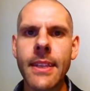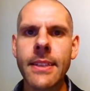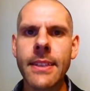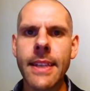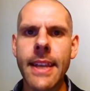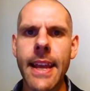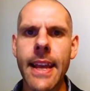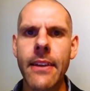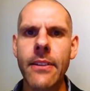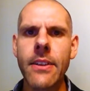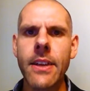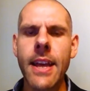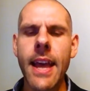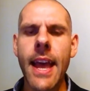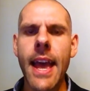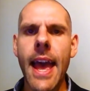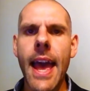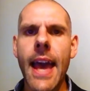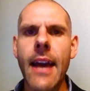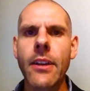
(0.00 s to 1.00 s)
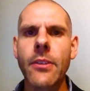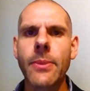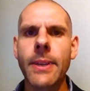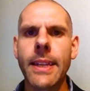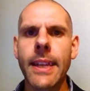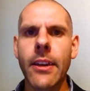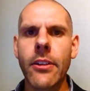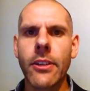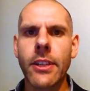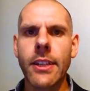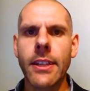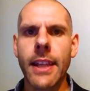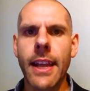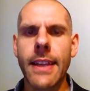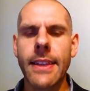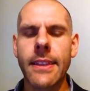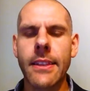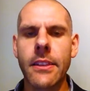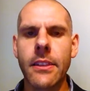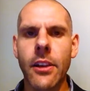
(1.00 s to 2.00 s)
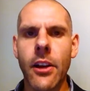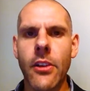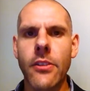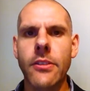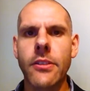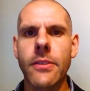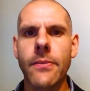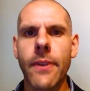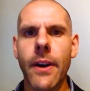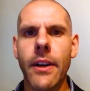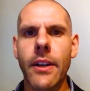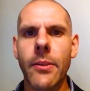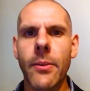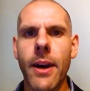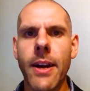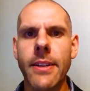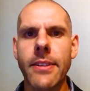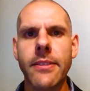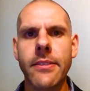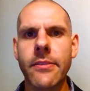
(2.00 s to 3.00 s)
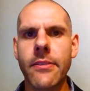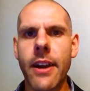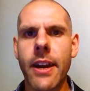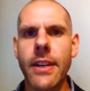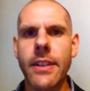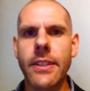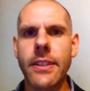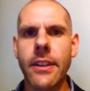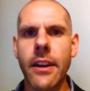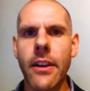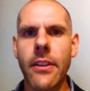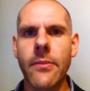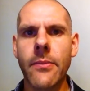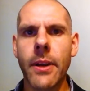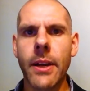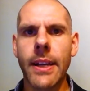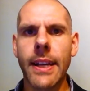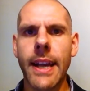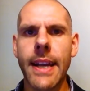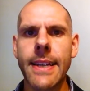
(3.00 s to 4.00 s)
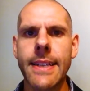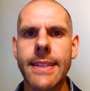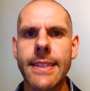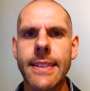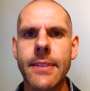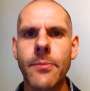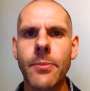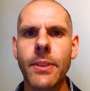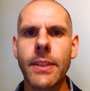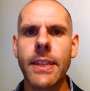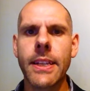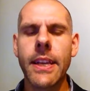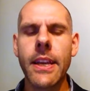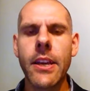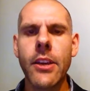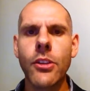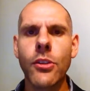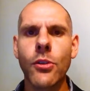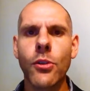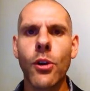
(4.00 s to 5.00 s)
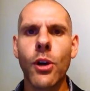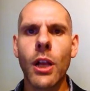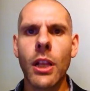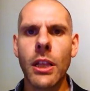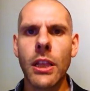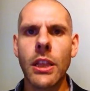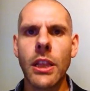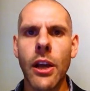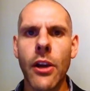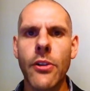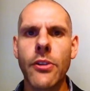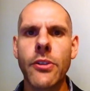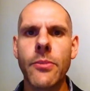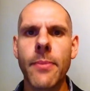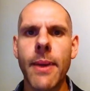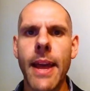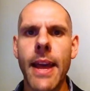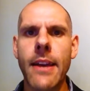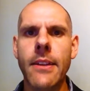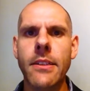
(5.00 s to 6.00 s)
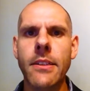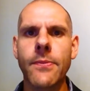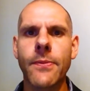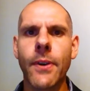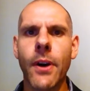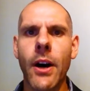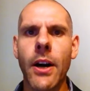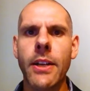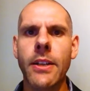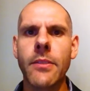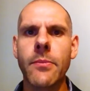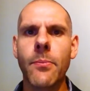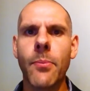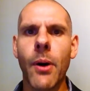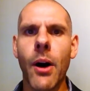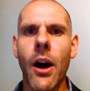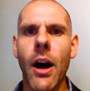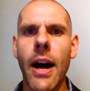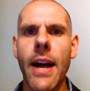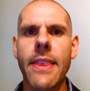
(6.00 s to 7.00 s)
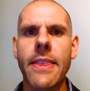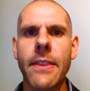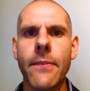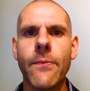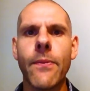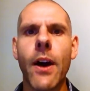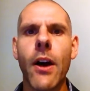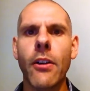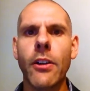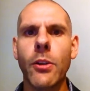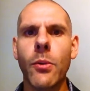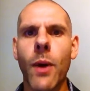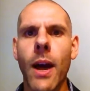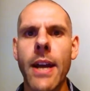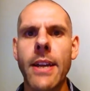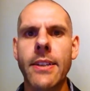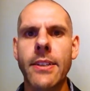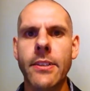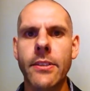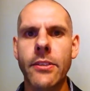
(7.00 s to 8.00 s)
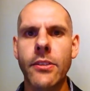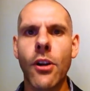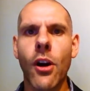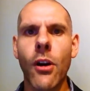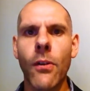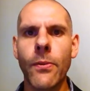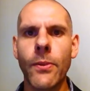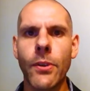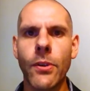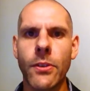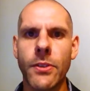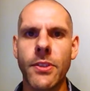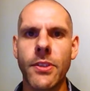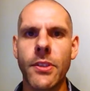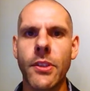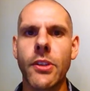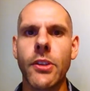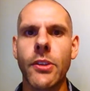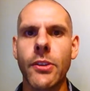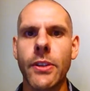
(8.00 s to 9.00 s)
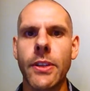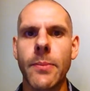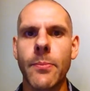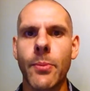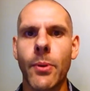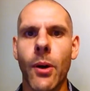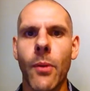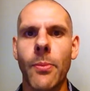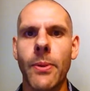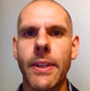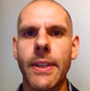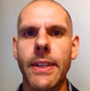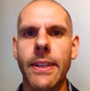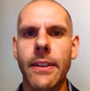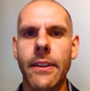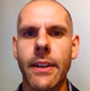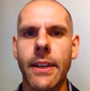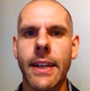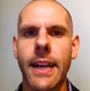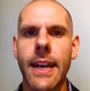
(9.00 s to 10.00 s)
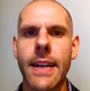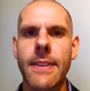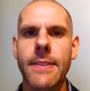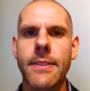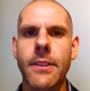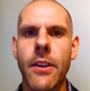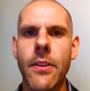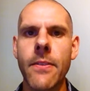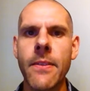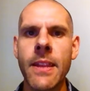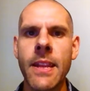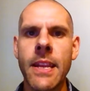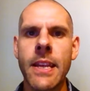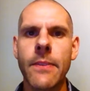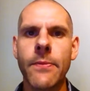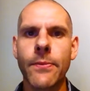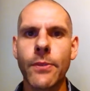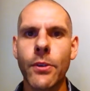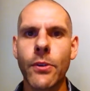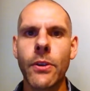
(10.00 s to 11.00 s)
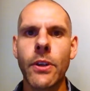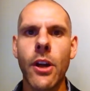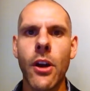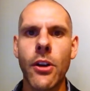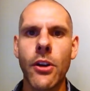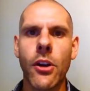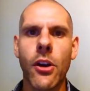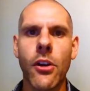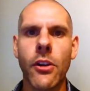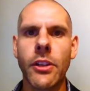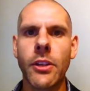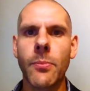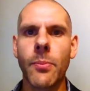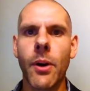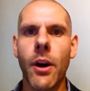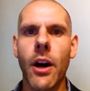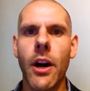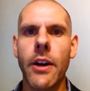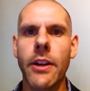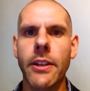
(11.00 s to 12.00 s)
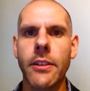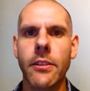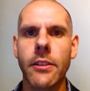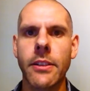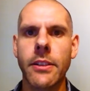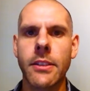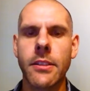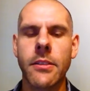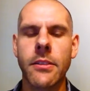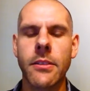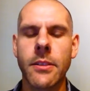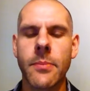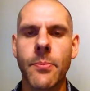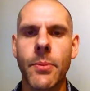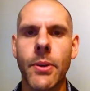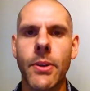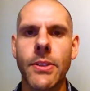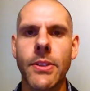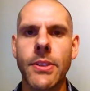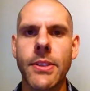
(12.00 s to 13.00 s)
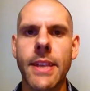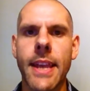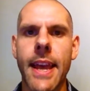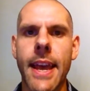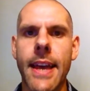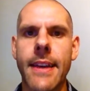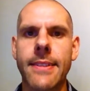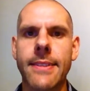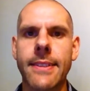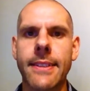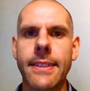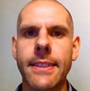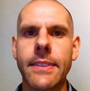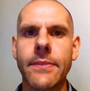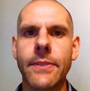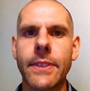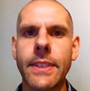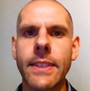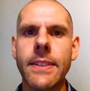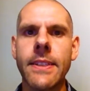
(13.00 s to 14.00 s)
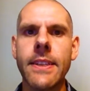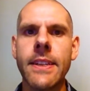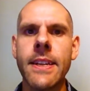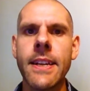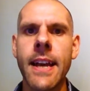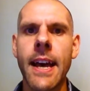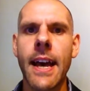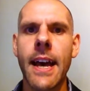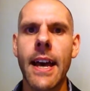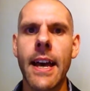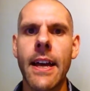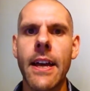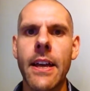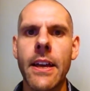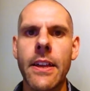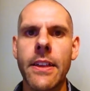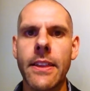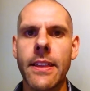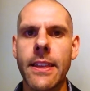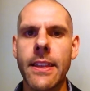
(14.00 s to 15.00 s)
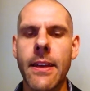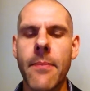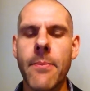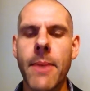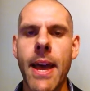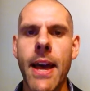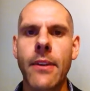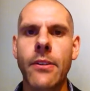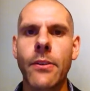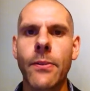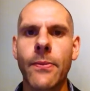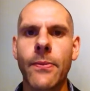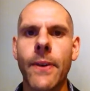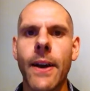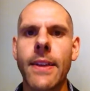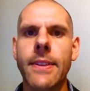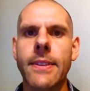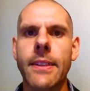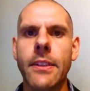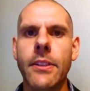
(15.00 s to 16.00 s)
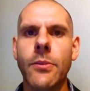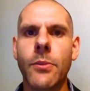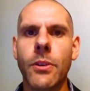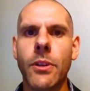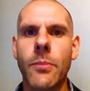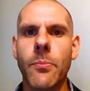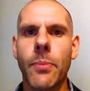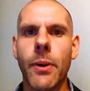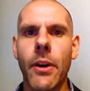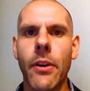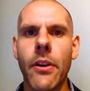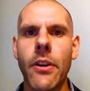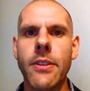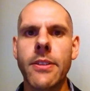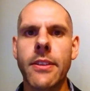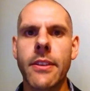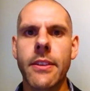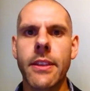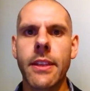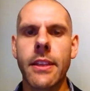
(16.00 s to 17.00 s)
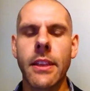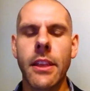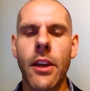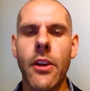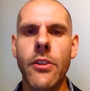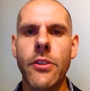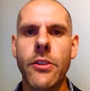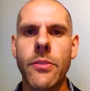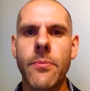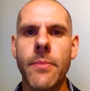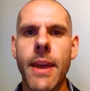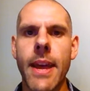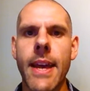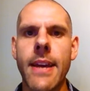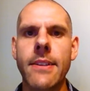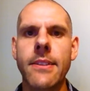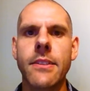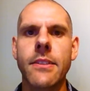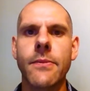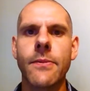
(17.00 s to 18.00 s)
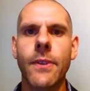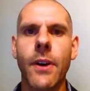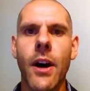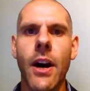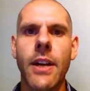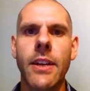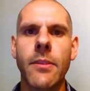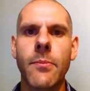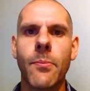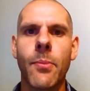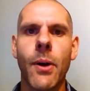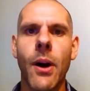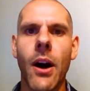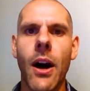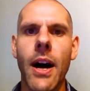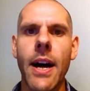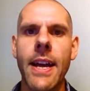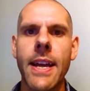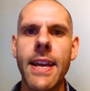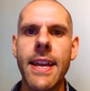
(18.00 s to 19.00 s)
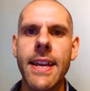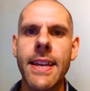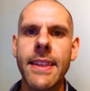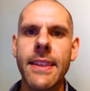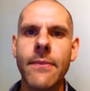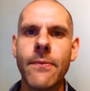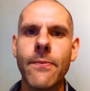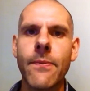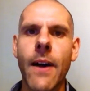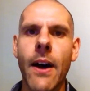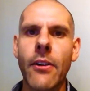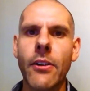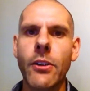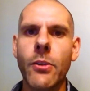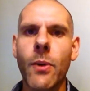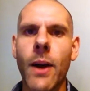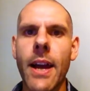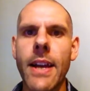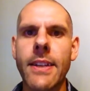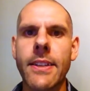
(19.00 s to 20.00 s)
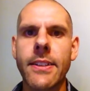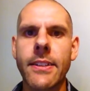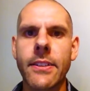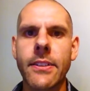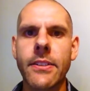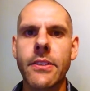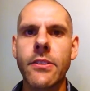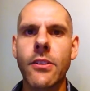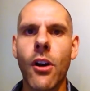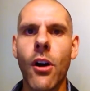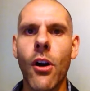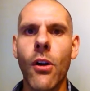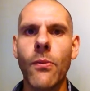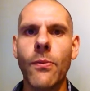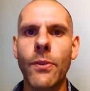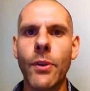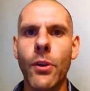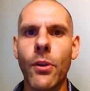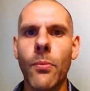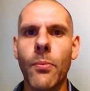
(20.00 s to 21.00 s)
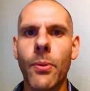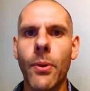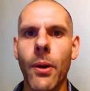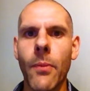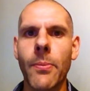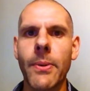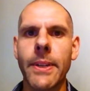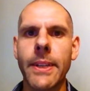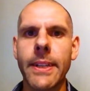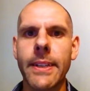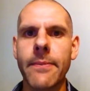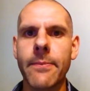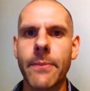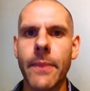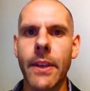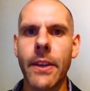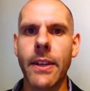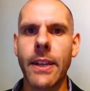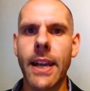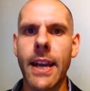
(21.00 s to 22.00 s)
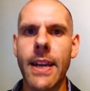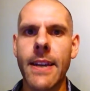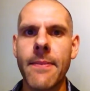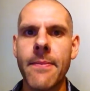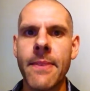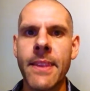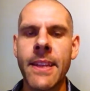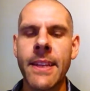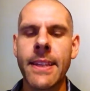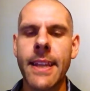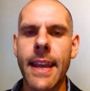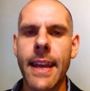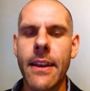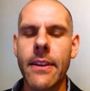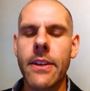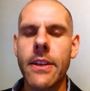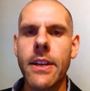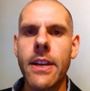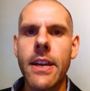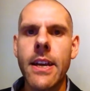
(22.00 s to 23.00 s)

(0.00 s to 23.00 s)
Now, how do we calculate the loan to valuation ratio? Okay, it's simply your loan amount divided by the valuation of your security property. Okay, so if you're an owner occupier, you're looking to, to purchase a house to live in, uh, the amount of funds that you want to borrow, so the loan amount divided by the valuation of your property. Okay, now